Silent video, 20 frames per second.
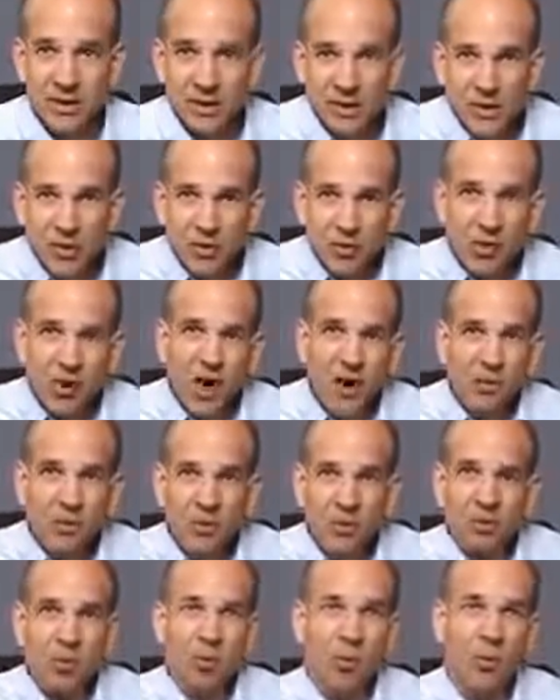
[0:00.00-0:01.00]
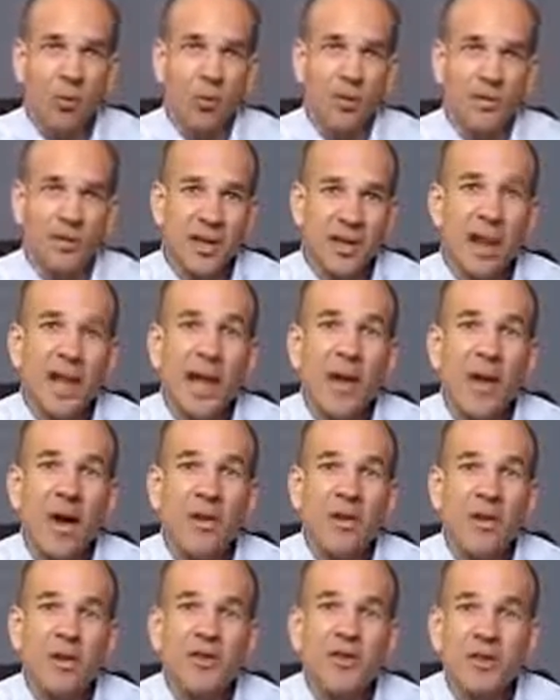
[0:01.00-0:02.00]
Describe your roles and
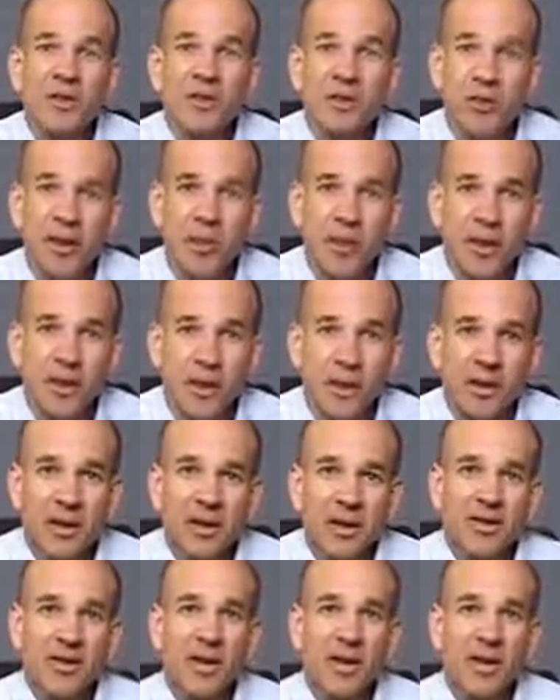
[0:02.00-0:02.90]
how you've contributed